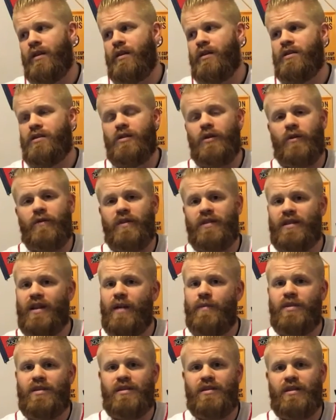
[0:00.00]
So if this guy
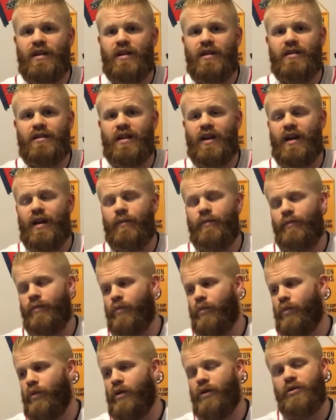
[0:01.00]
misses any time,
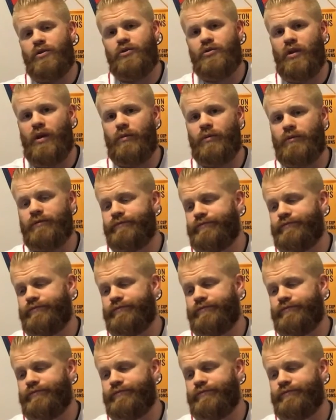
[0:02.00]
we're in trouble.